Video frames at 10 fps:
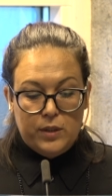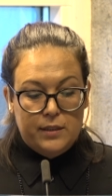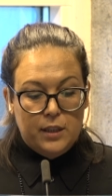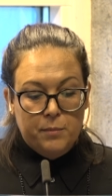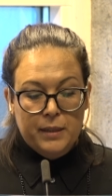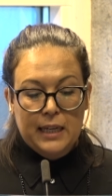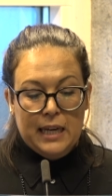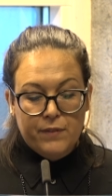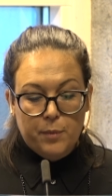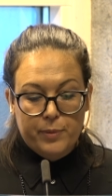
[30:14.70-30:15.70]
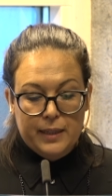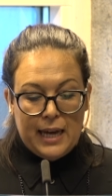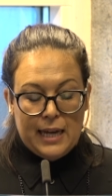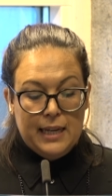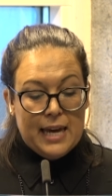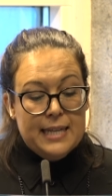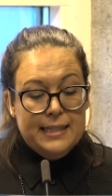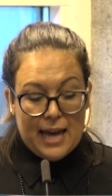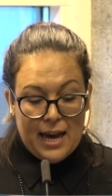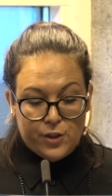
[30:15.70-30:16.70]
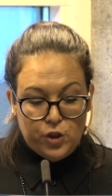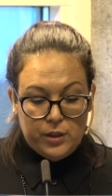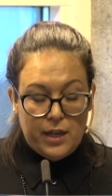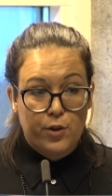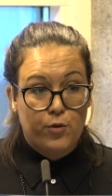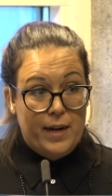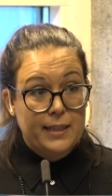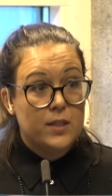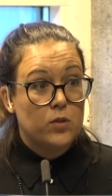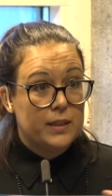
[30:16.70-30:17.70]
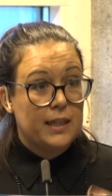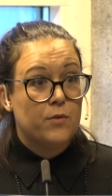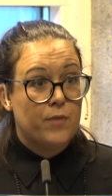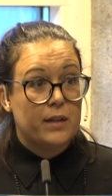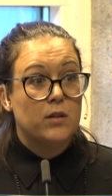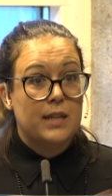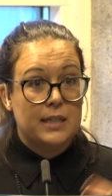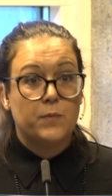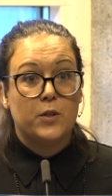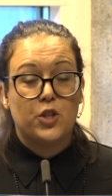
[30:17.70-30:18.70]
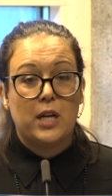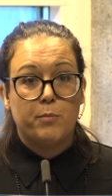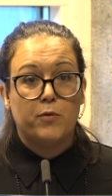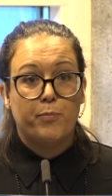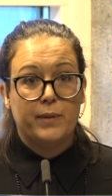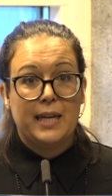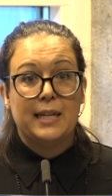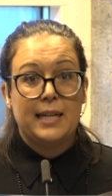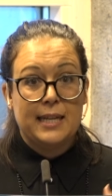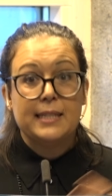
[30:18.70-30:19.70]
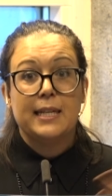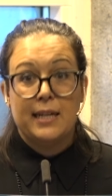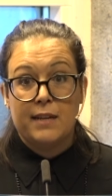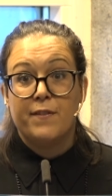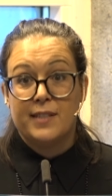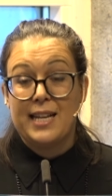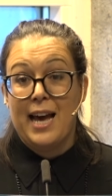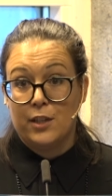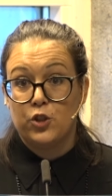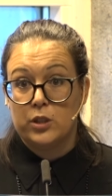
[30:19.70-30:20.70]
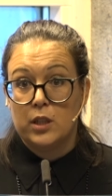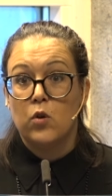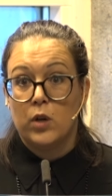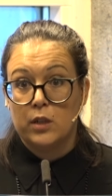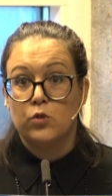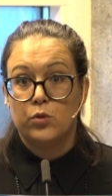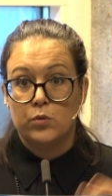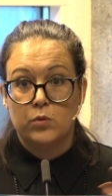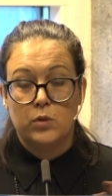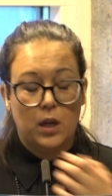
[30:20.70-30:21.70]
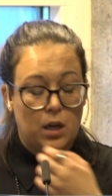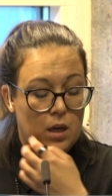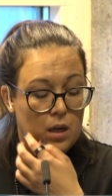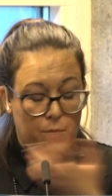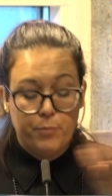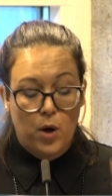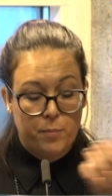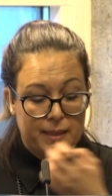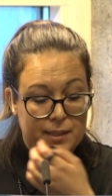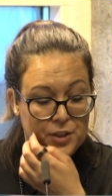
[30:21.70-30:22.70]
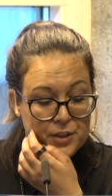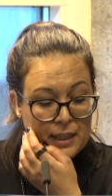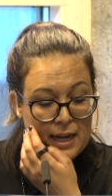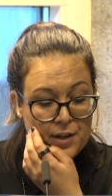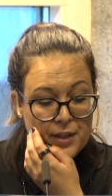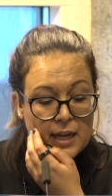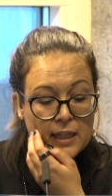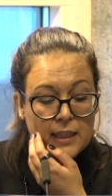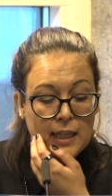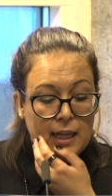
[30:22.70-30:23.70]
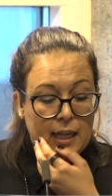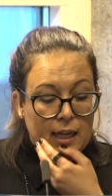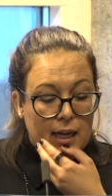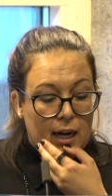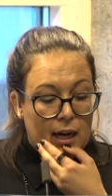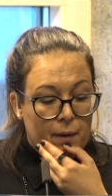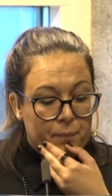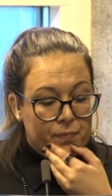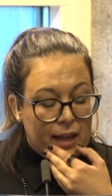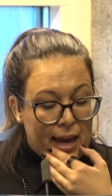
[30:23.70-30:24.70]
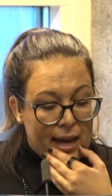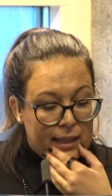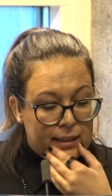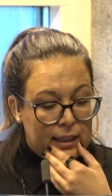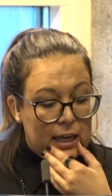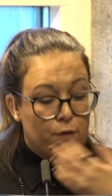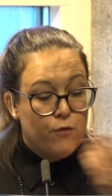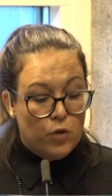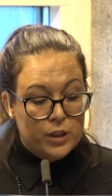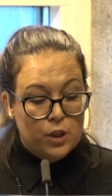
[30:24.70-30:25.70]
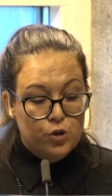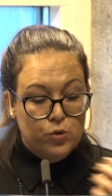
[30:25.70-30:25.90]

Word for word: to determine if the plane is actually a threat, so it can recognize which type of plane it is and if it's actually going to uh, bomb a certain area. Um, and if warning